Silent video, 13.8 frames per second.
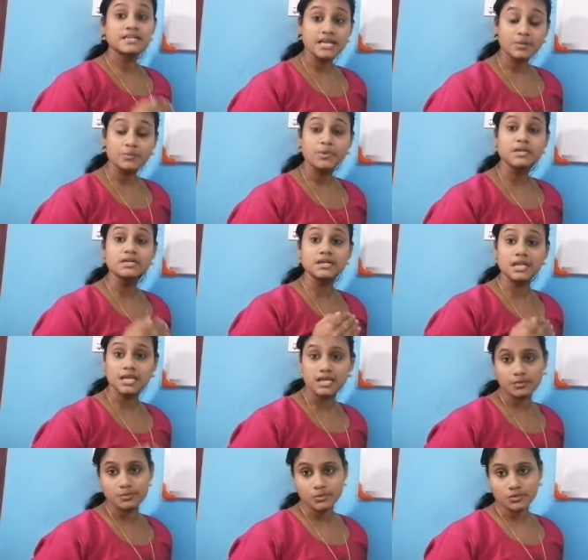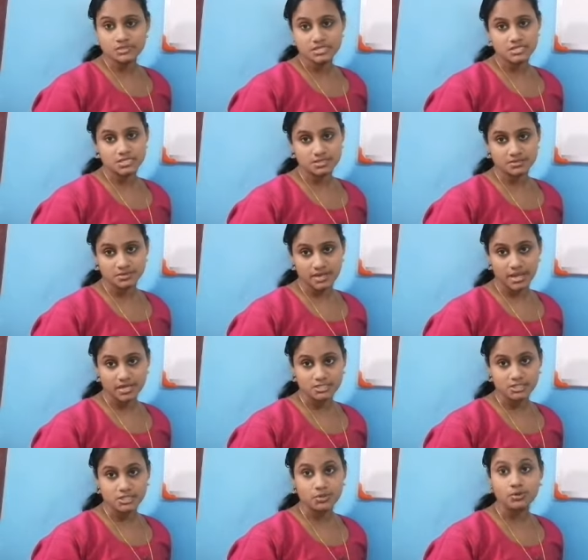double decomposition
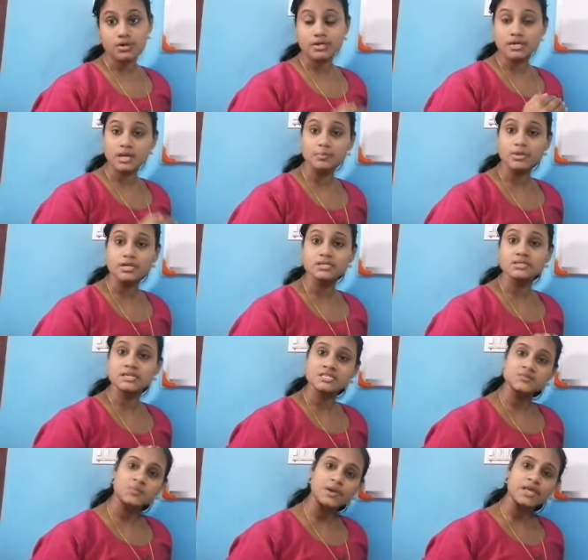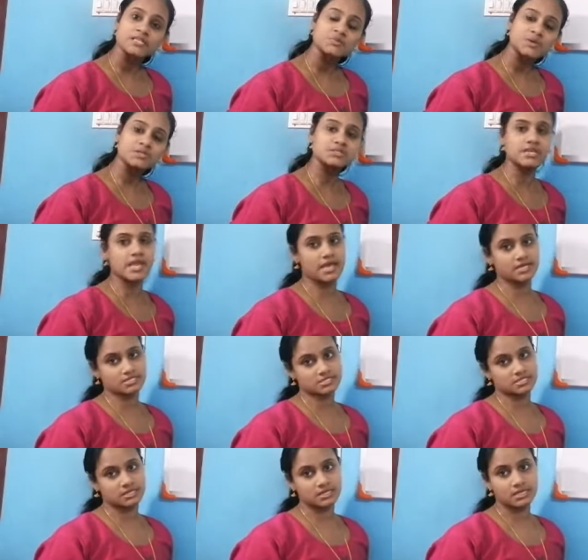reaction or double displacement
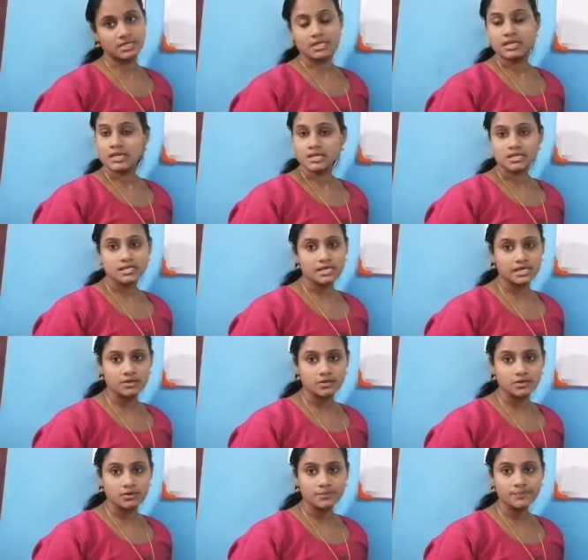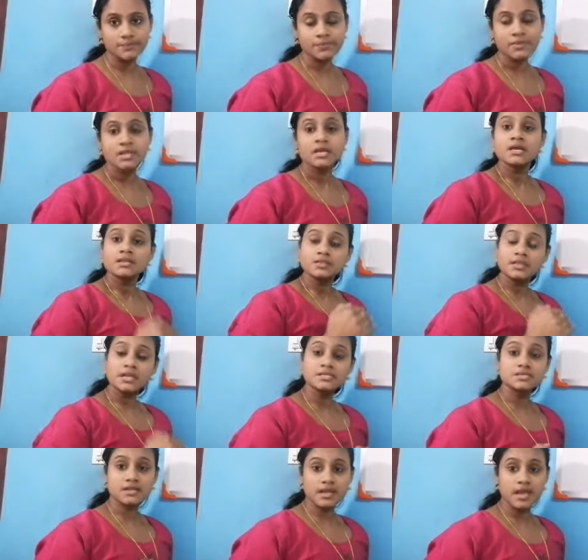reaction. Clear, no?
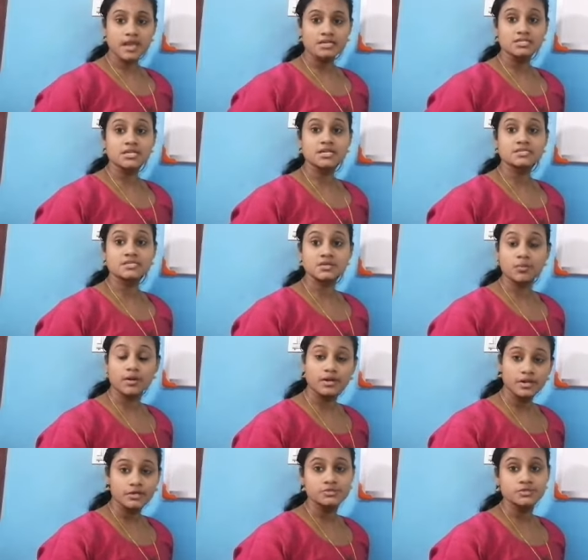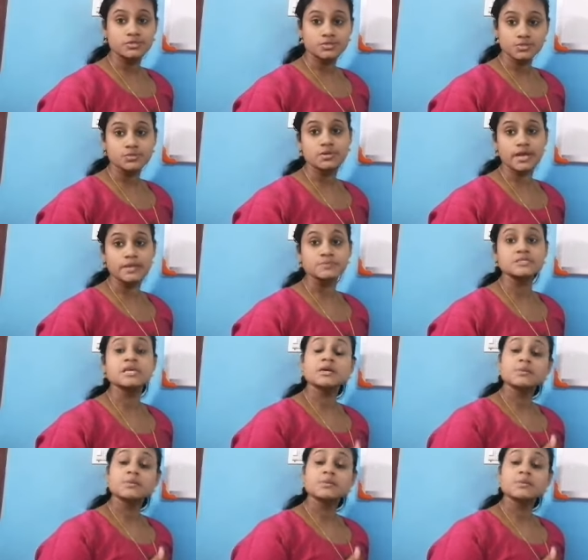This reaction is divided into two types,